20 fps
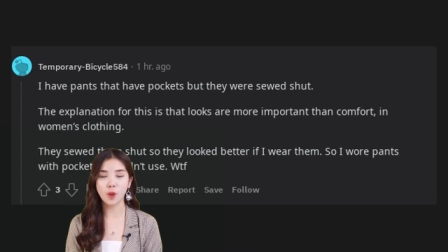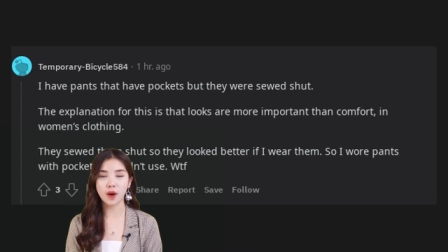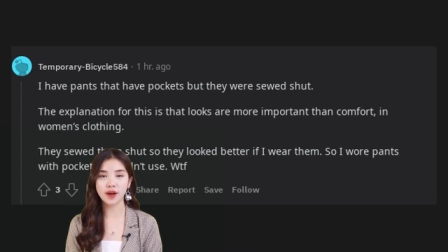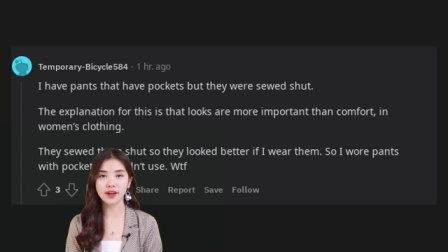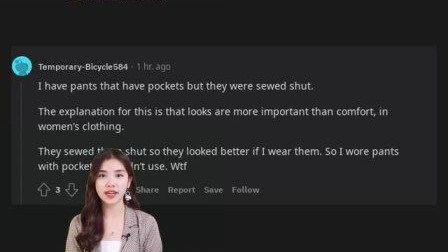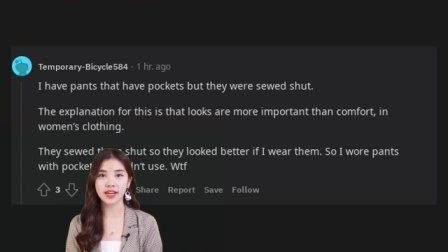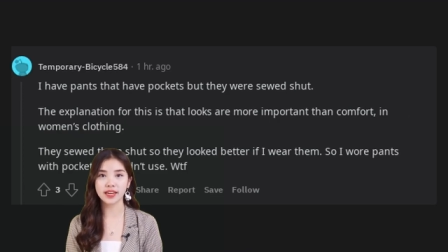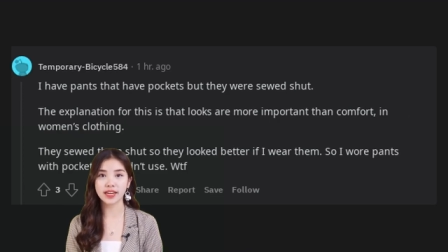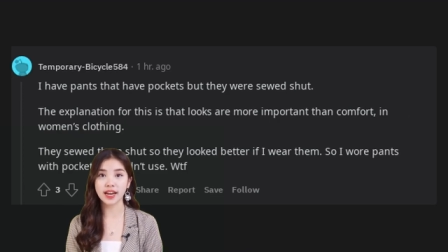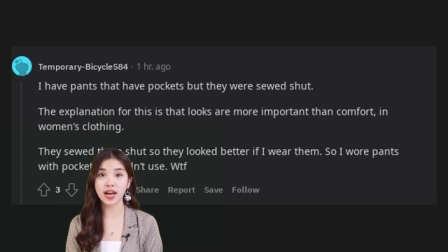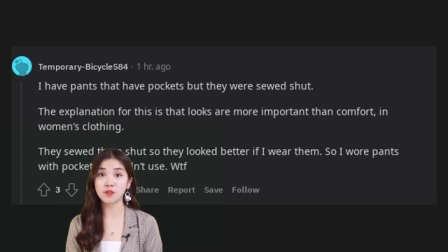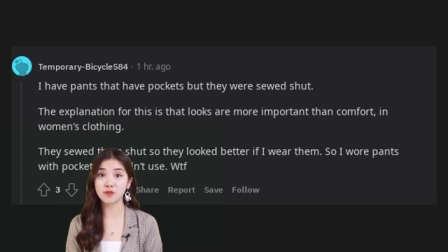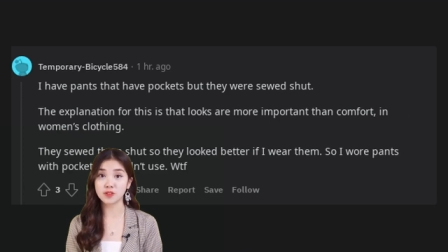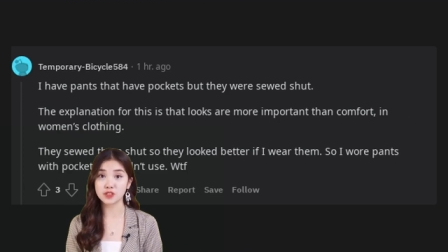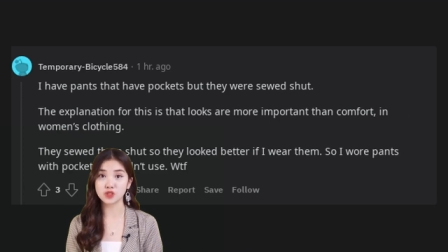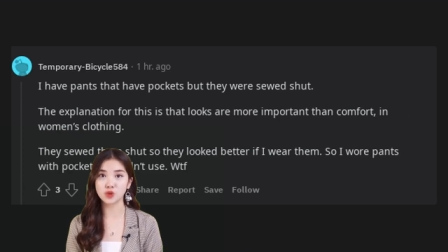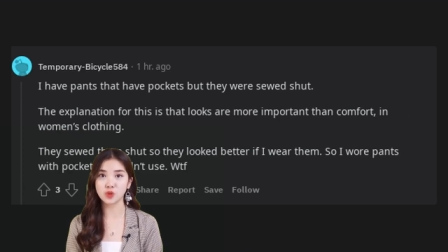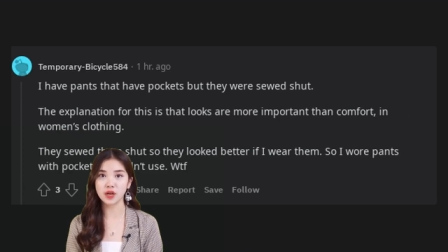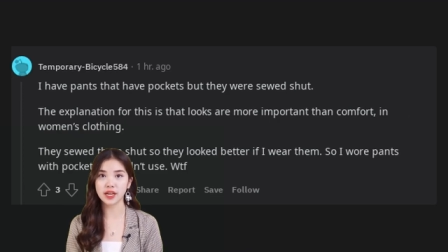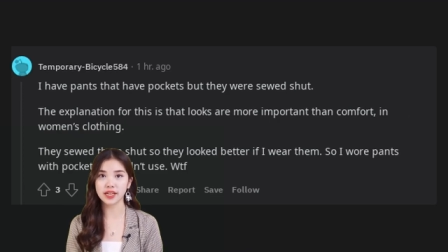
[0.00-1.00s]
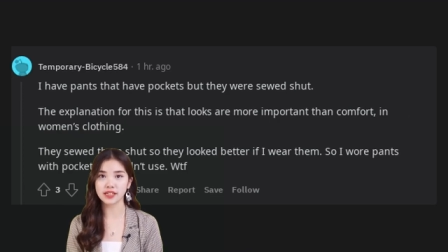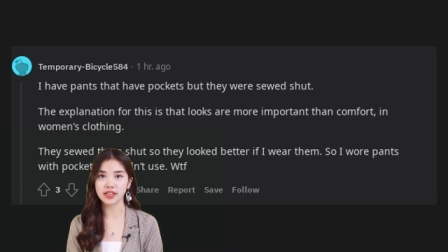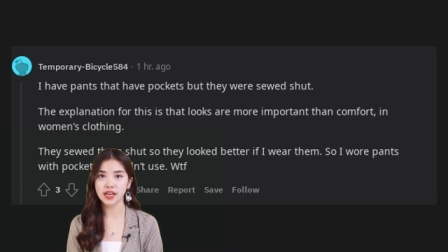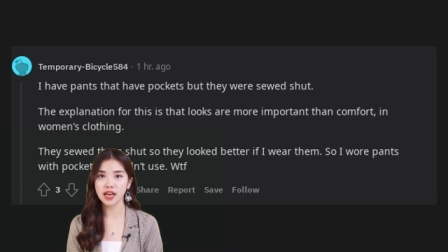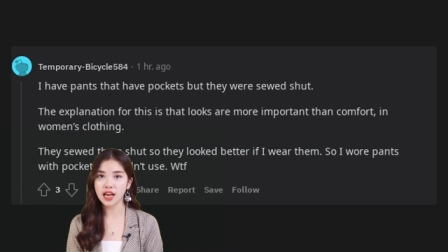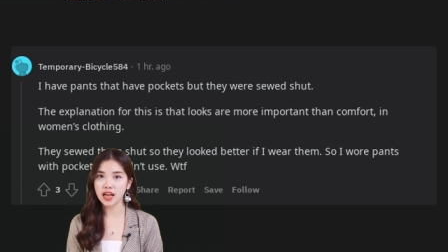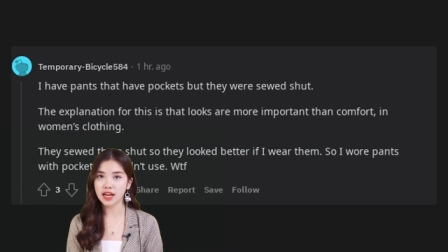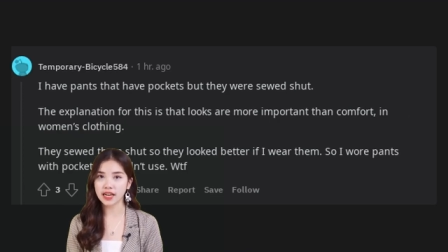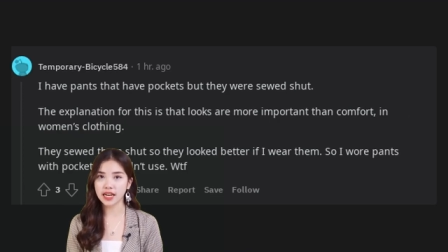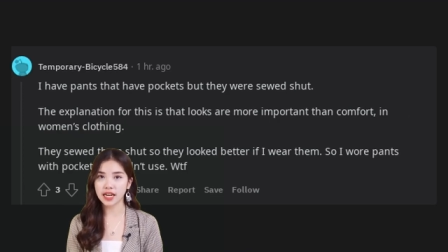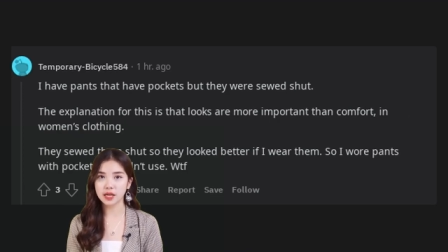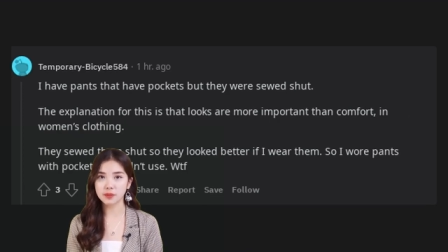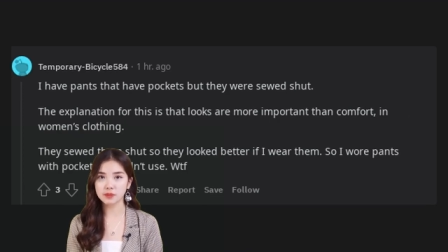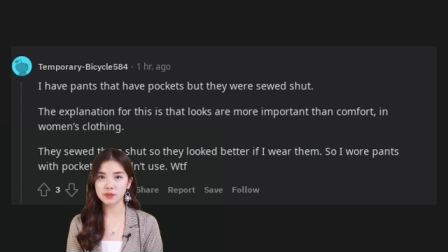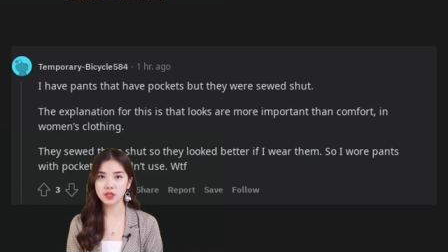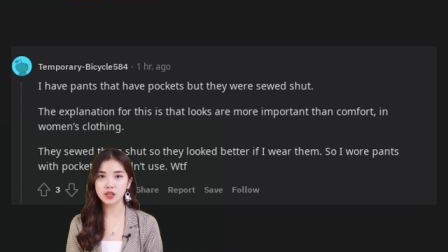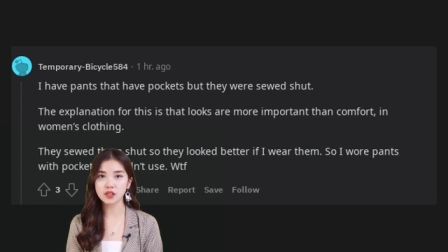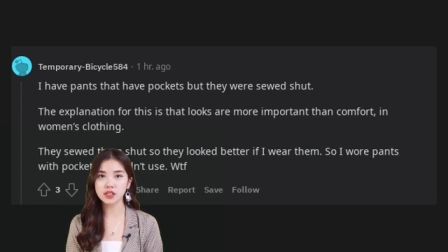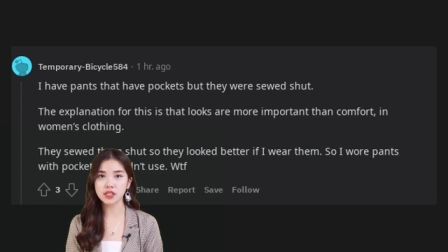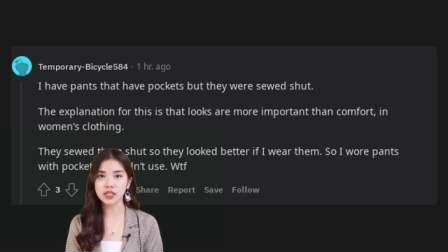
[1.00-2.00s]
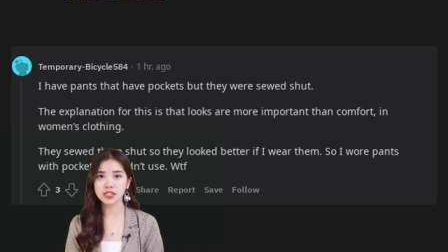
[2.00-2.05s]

pockets, but they were sewed shut.